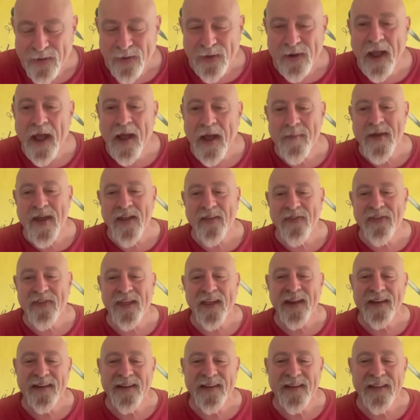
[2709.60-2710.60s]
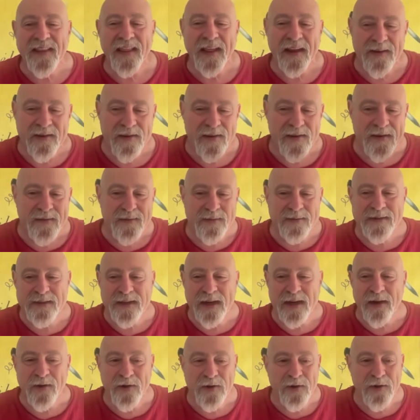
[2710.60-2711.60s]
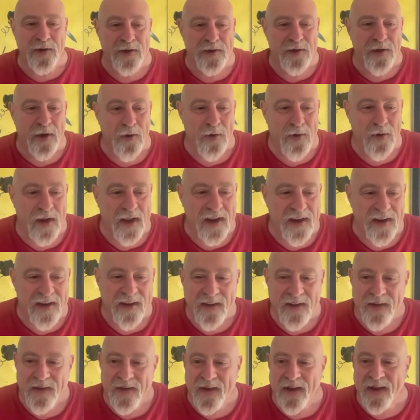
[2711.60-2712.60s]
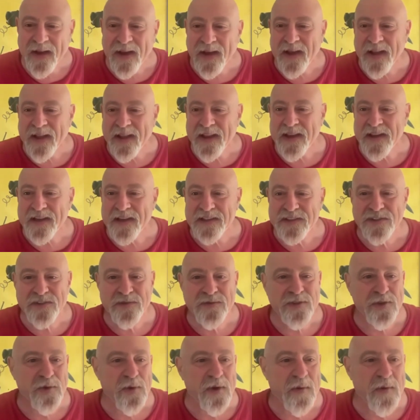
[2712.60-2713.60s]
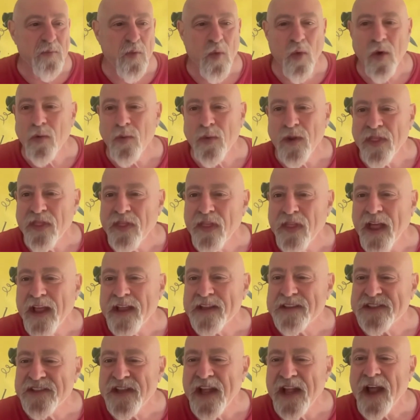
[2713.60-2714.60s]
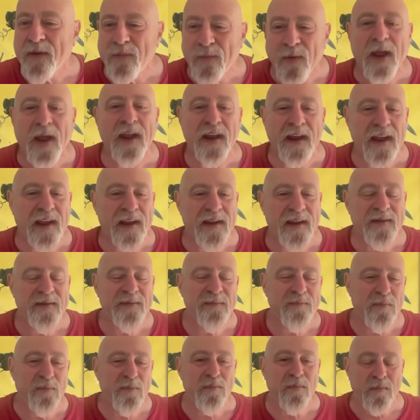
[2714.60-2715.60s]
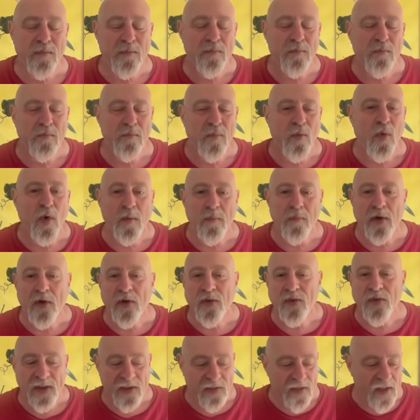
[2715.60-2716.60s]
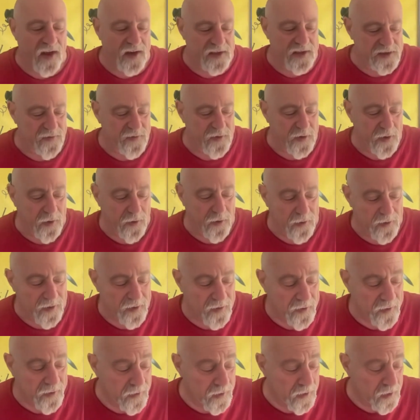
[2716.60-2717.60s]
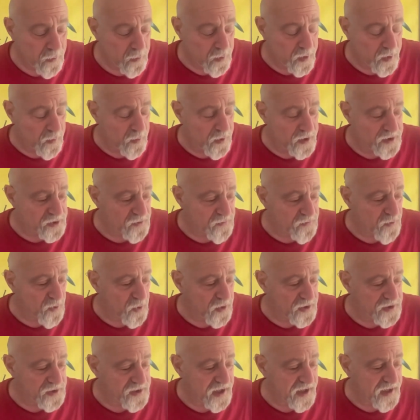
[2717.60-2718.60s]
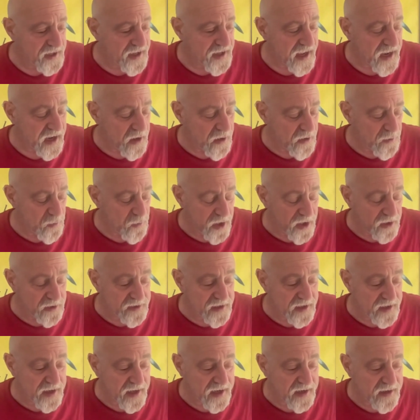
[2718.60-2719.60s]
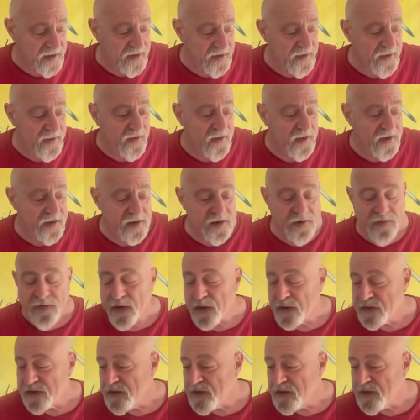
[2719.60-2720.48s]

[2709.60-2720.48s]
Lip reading: comment that good coding is doing more with less, not writing more bulky lines of code, which of course can get unwieldy and difficult to